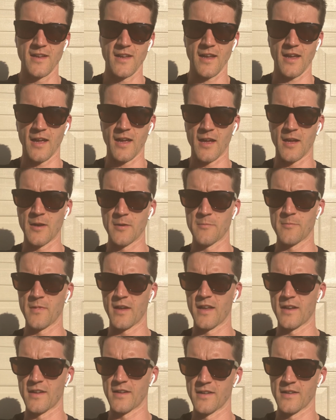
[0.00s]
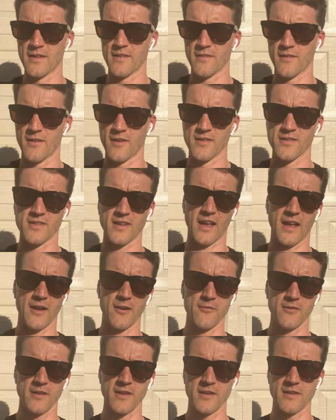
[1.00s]
and I
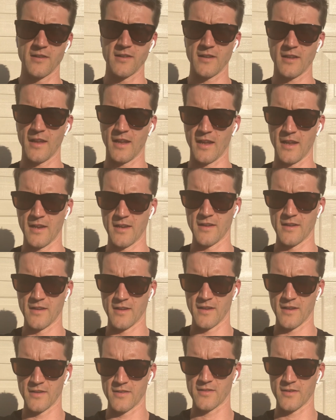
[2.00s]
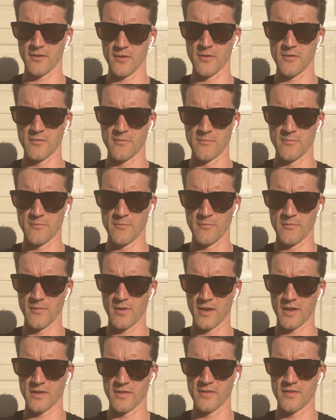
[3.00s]
scaled it, and so
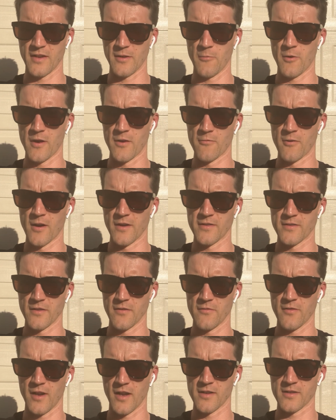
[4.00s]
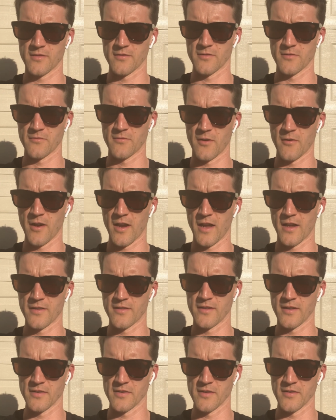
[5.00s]
I can see why he rides so fast, because it was a very hard
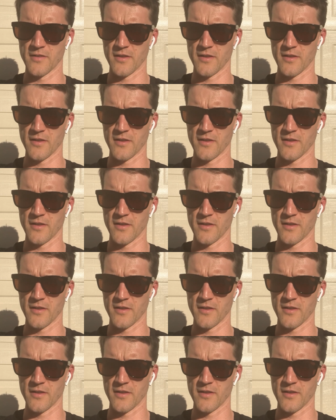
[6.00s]
session.